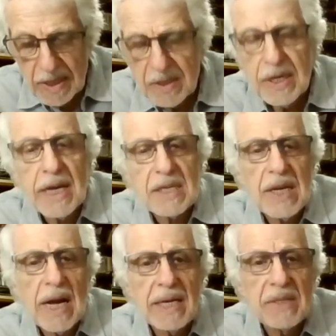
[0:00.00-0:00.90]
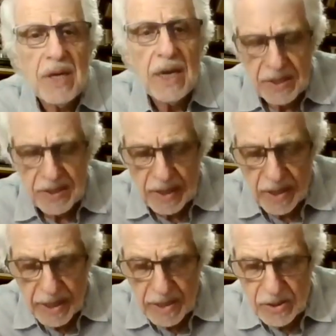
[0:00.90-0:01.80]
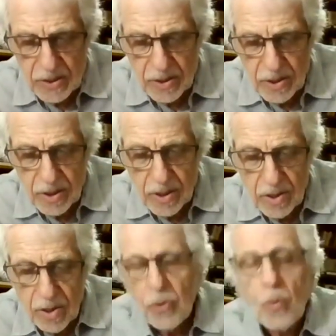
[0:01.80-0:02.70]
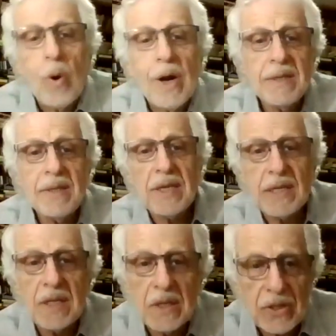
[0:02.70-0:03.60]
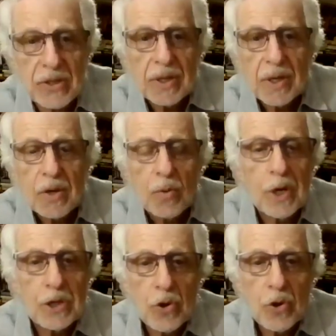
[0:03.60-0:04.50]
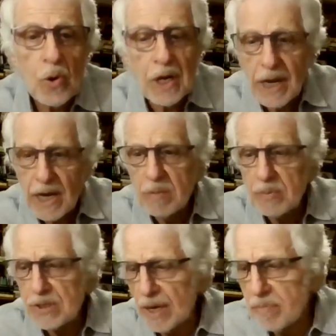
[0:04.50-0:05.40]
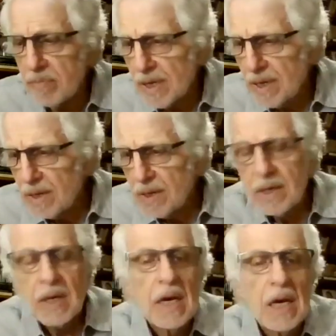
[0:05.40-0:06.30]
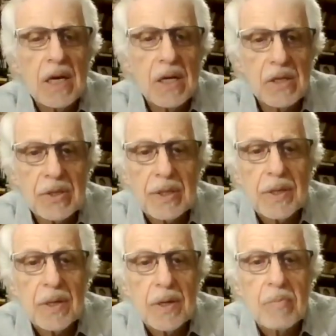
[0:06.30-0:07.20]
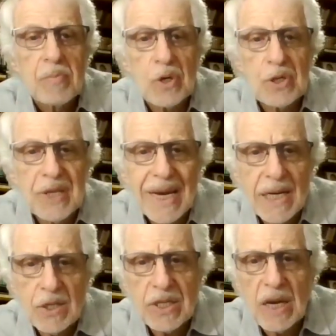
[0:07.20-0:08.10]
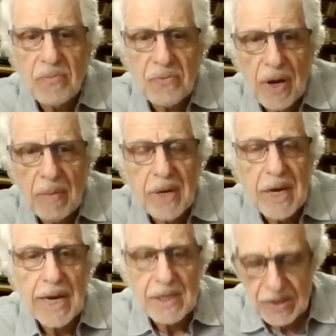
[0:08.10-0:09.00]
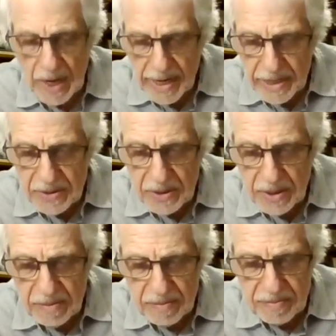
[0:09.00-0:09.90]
The anxiety escalates. One thing this withdrawal helps them is protects them from anxiety.